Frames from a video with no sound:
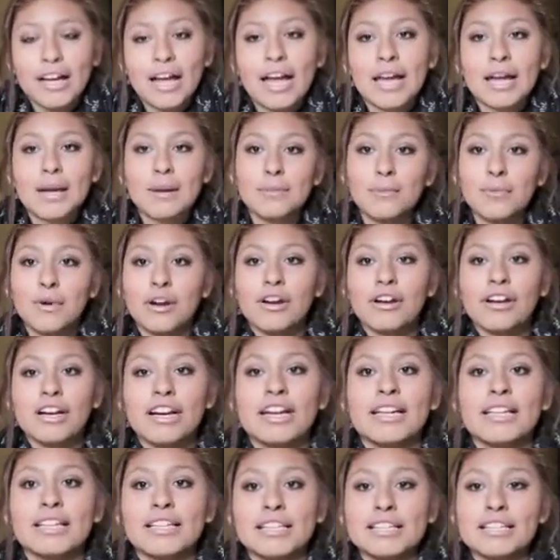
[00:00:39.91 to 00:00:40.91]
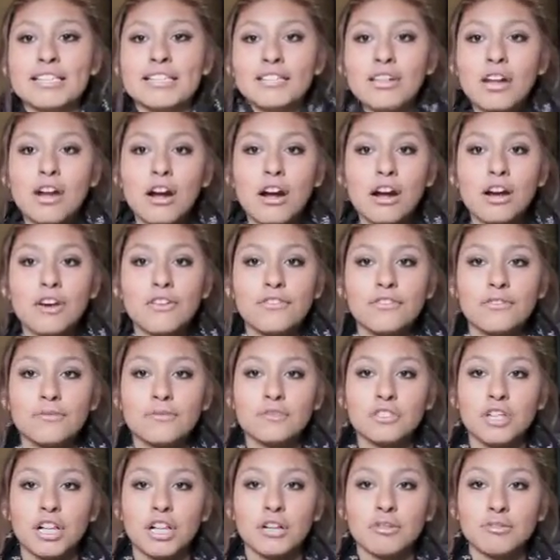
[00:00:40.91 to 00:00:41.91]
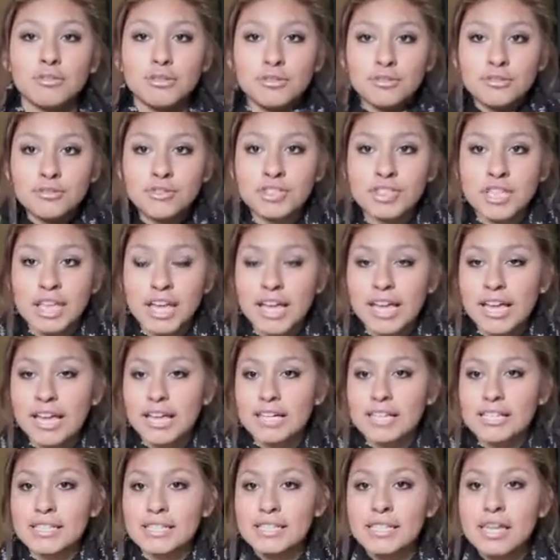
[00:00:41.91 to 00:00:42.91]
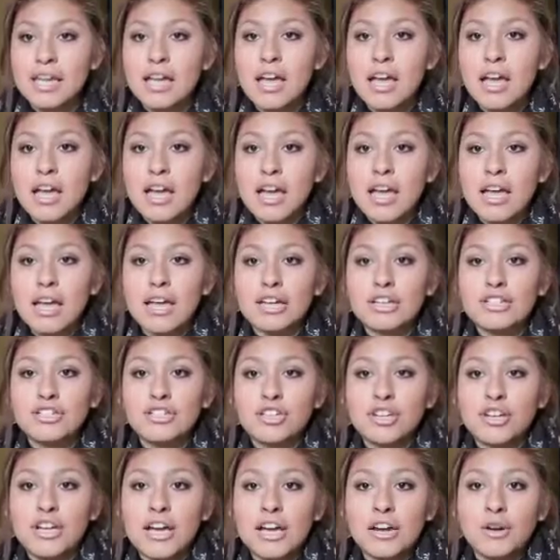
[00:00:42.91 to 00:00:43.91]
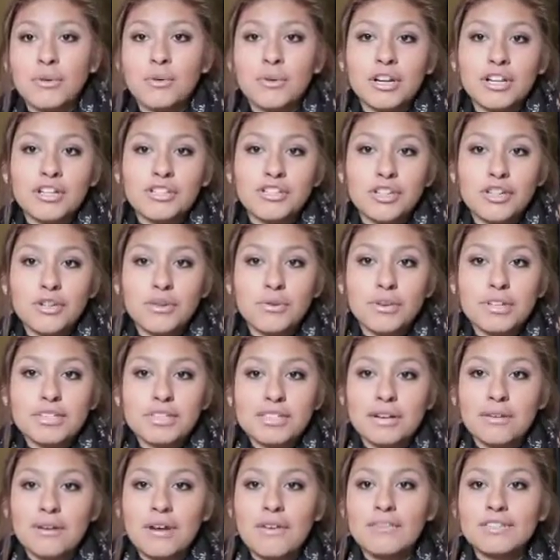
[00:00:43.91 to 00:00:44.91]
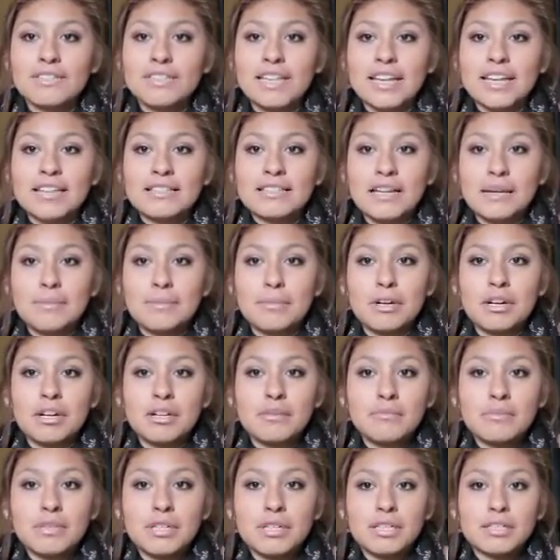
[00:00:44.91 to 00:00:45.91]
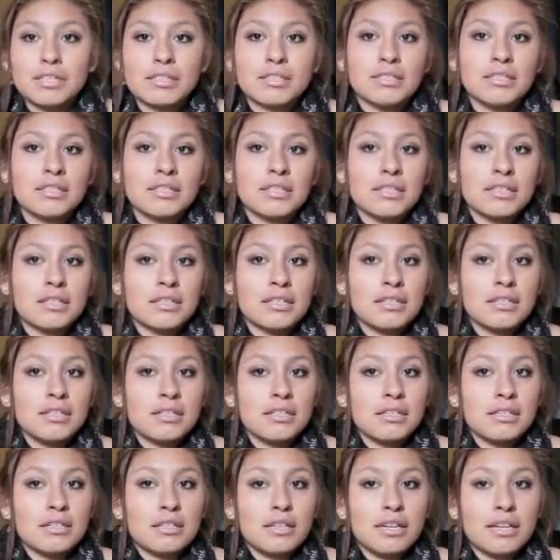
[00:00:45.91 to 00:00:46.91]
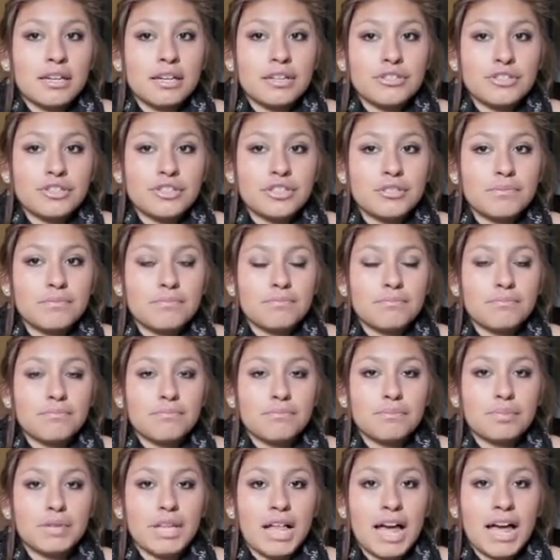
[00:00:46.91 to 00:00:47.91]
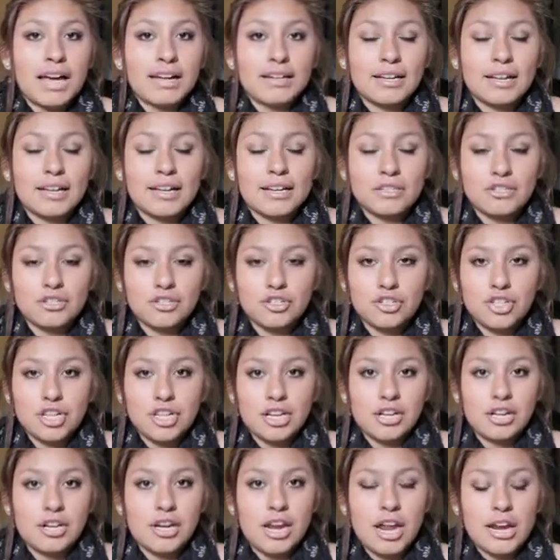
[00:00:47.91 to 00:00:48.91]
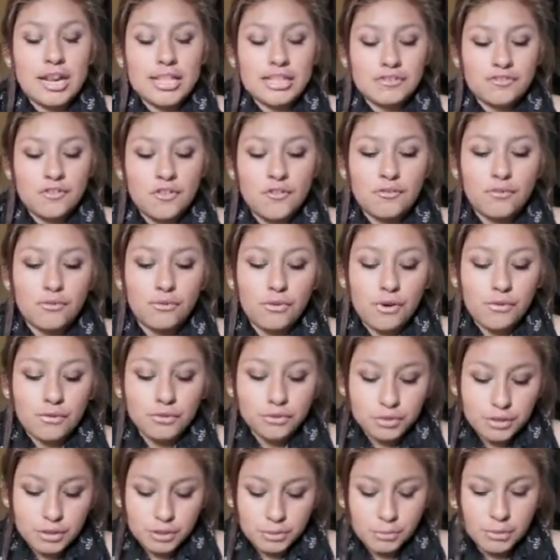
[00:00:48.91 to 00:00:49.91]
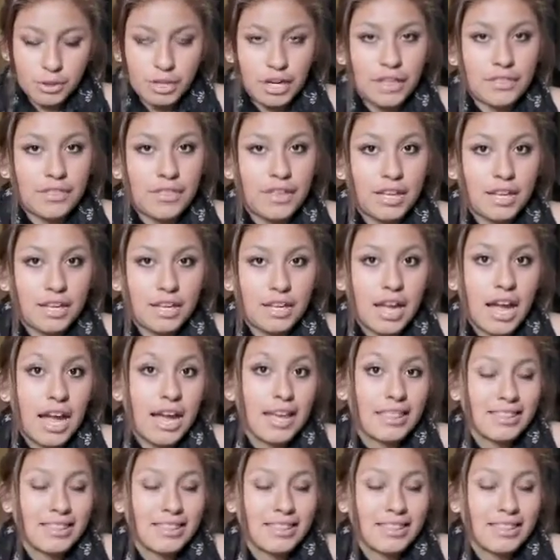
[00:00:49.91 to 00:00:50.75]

I am wearing this scarf from Charlotte Russe and a shirt. I don't want to show you because I don't have a tank top on, but it's just black and sheer, and it's from Forever 21, I think.